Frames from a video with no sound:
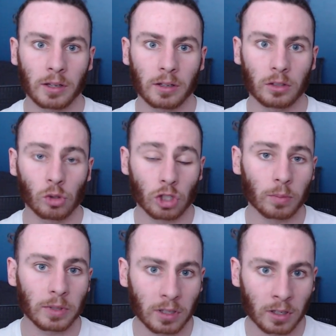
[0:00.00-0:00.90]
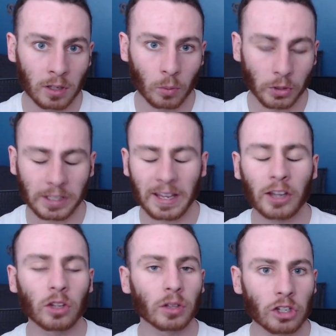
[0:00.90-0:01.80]
you should be, what the
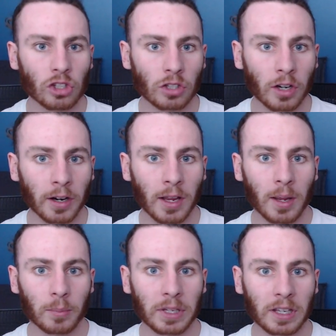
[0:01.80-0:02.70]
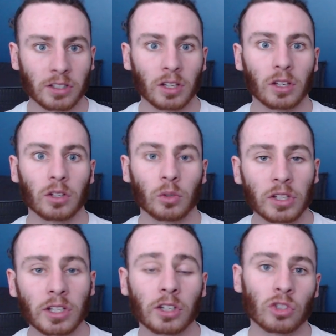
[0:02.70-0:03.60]
calculations are, because you need
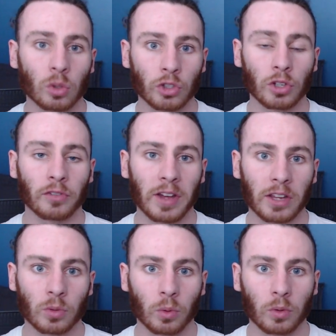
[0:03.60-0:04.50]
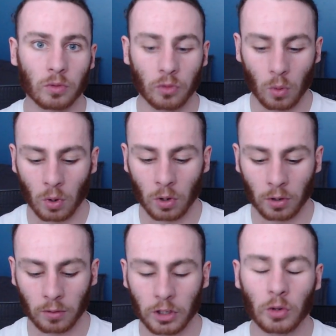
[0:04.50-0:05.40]
to consult your vet
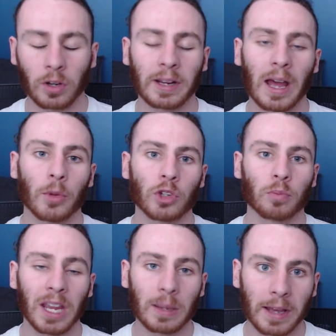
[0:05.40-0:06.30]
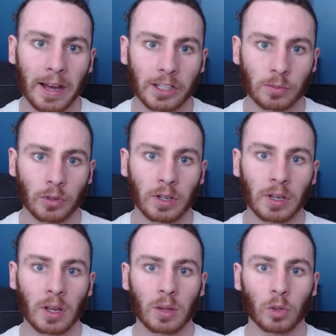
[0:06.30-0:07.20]
for figuring out how much baby aspirin
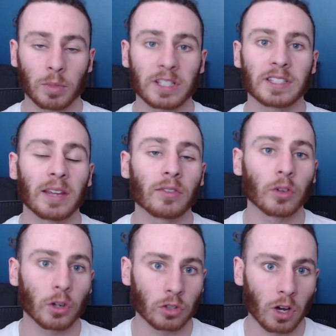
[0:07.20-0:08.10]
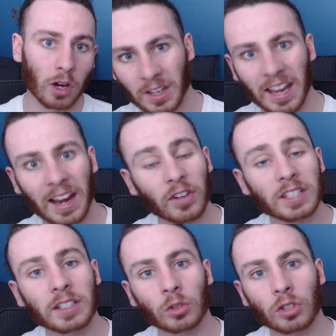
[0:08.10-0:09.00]
would be safe for your dog. Every
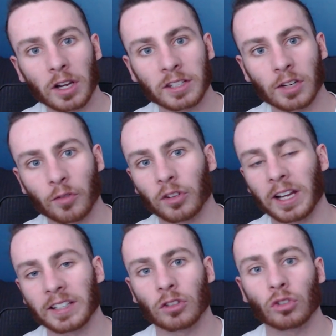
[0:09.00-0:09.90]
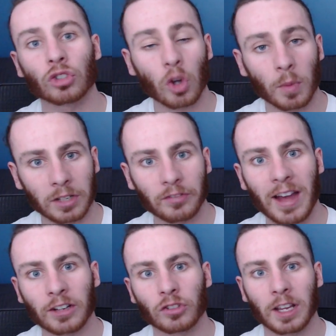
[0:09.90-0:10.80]
single dog is different. Like I said, there's so many
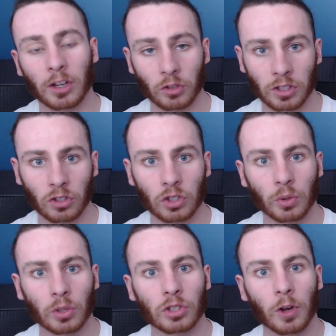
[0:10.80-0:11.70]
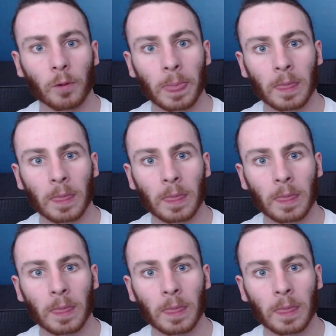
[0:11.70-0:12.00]
factors that goes into it. So